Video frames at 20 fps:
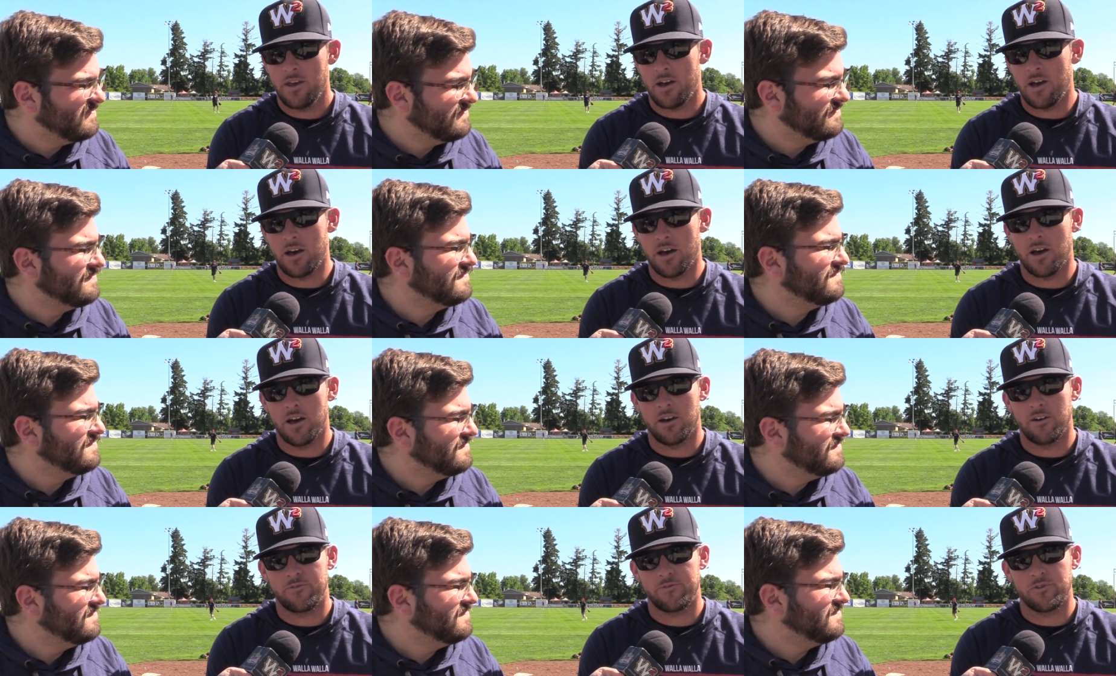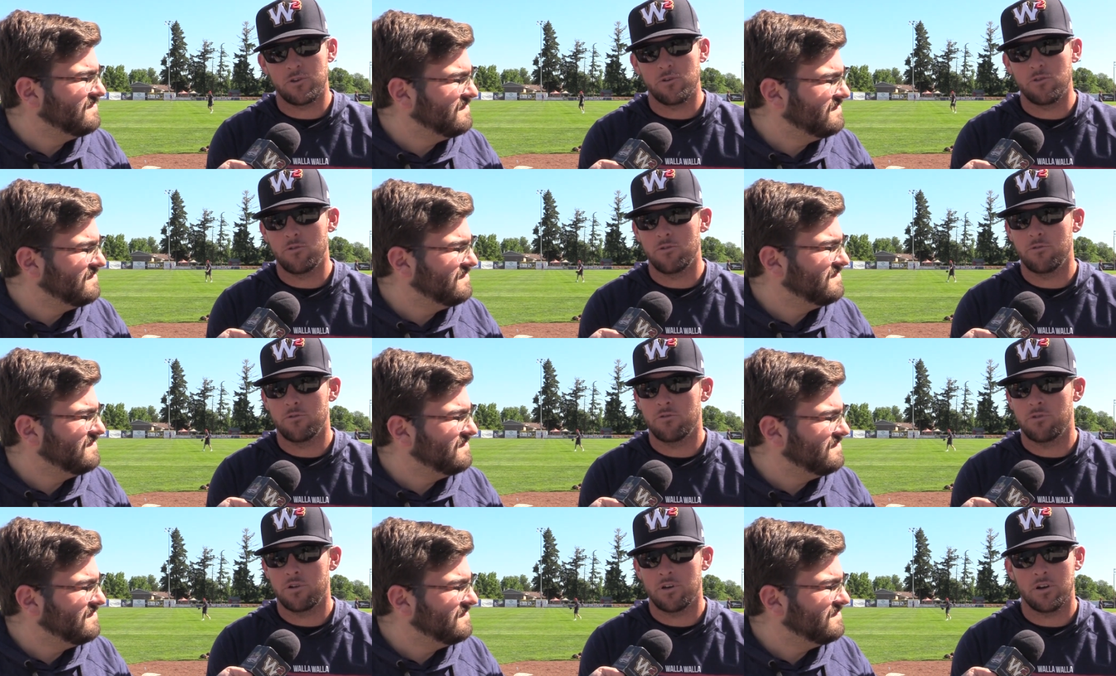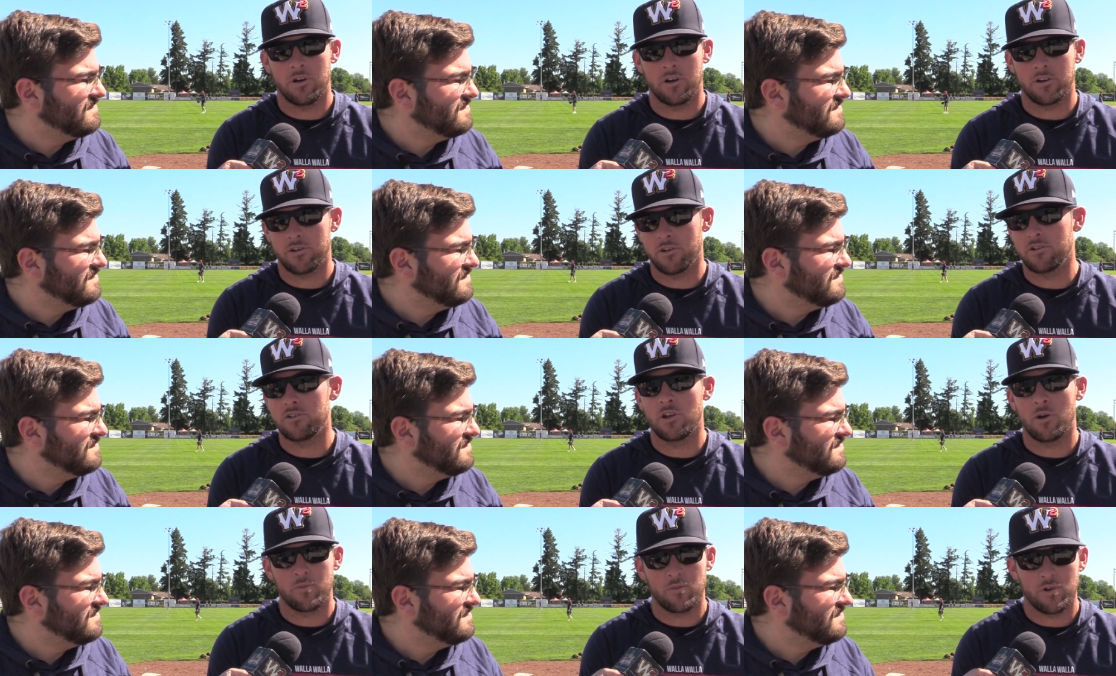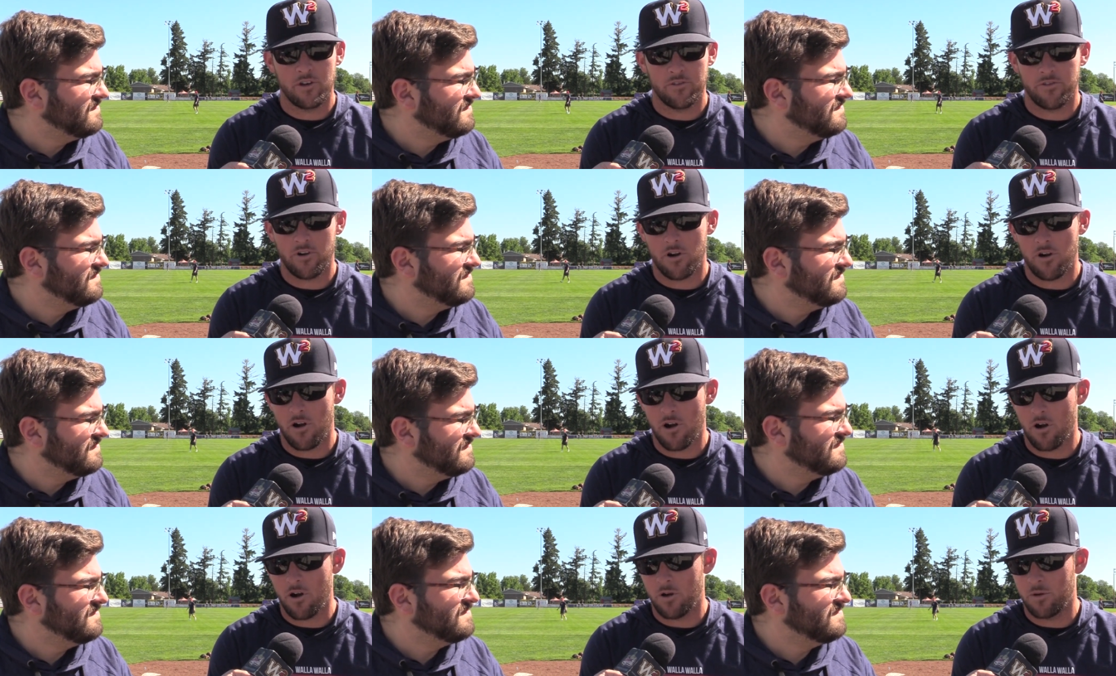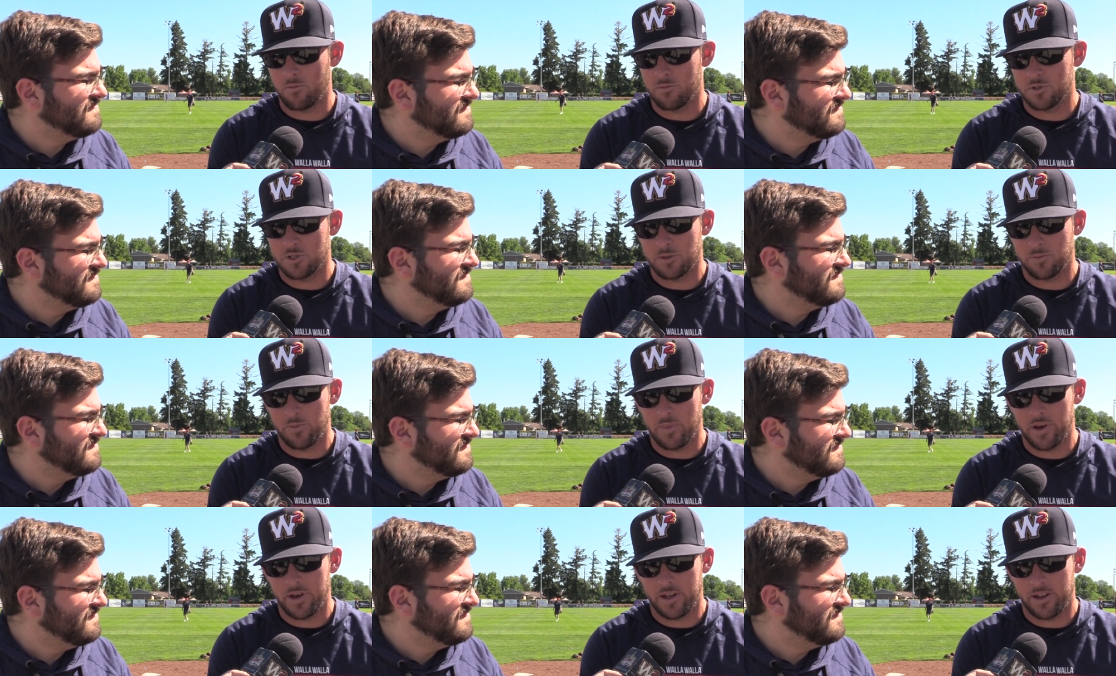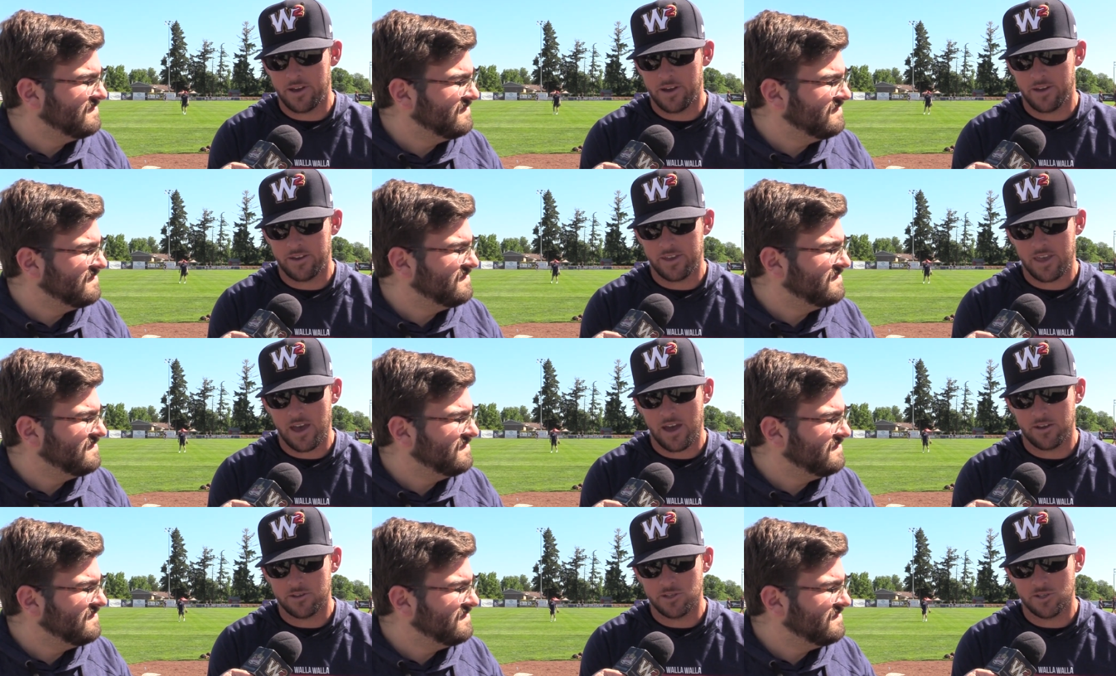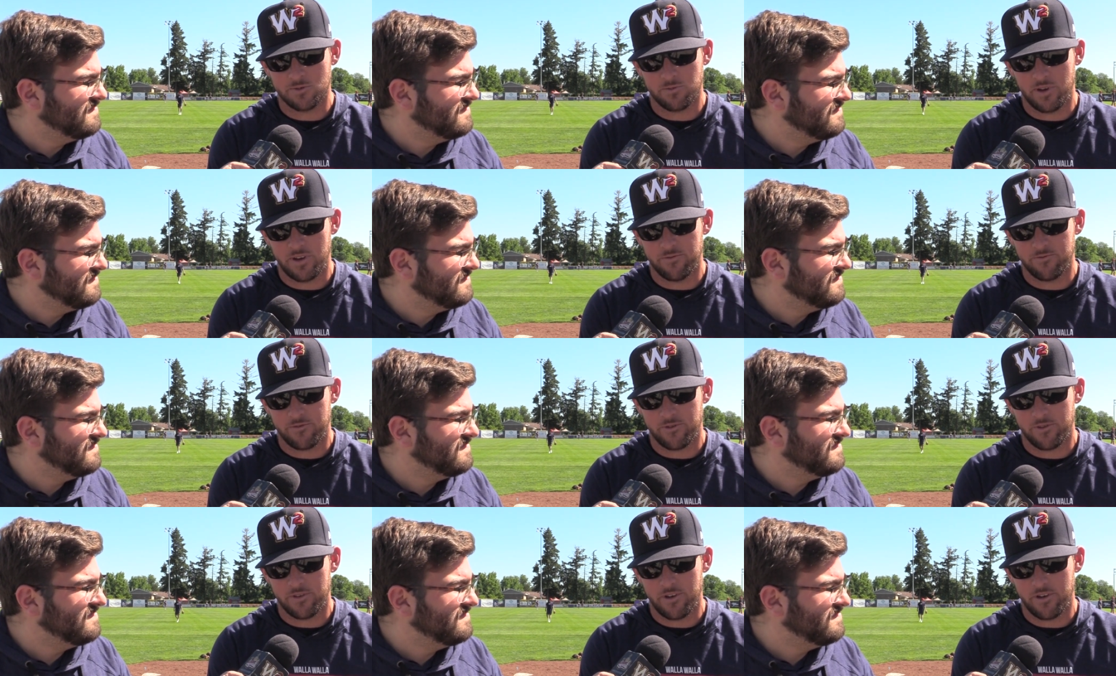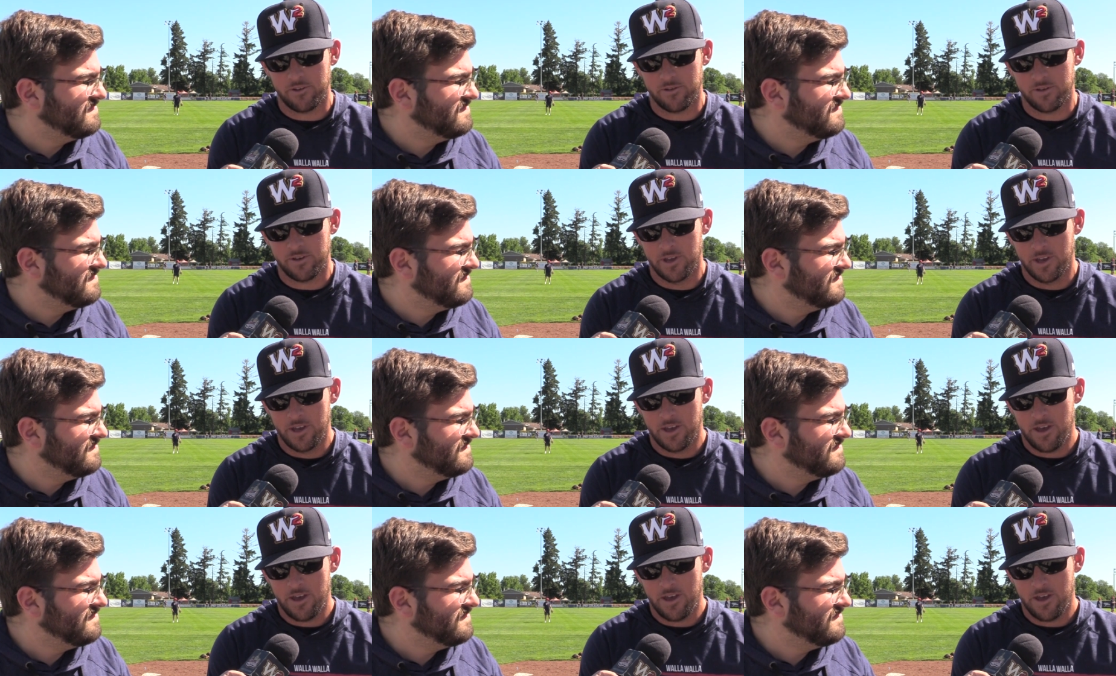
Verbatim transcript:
Speaker 1: a few, a good number of our arms. But uh, yeah, just waiting for the